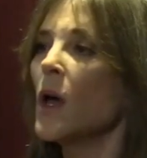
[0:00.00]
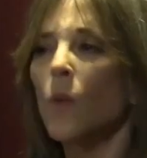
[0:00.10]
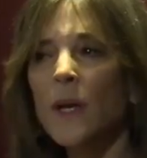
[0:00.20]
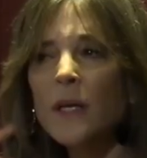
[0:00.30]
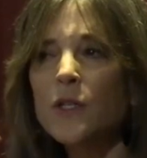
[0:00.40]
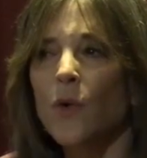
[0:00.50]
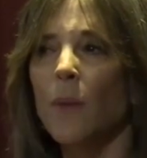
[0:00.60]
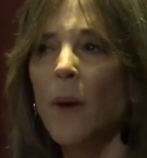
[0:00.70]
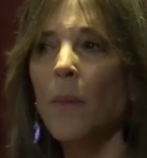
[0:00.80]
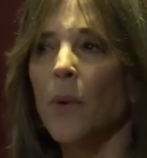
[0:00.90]
We need to
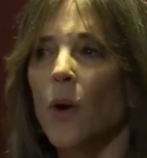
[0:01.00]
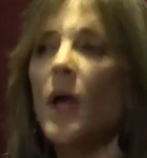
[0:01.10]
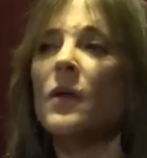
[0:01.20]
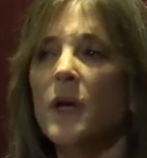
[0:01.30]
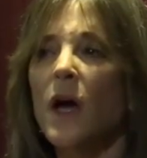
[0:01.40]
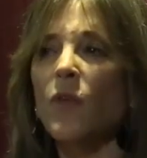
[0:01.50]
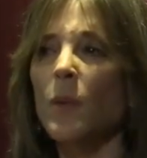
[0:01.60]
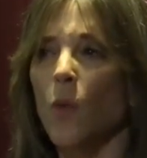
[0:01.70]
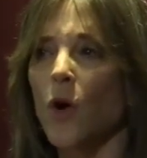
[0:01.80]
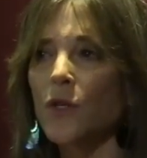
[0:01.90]
remember the
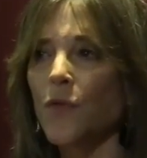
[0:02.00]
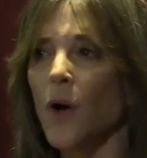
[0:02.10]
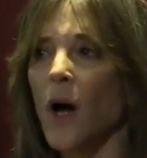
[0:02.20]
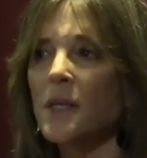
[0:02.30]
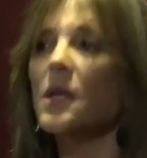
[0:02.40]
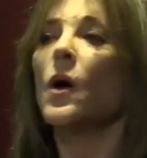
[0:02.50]
government works for us.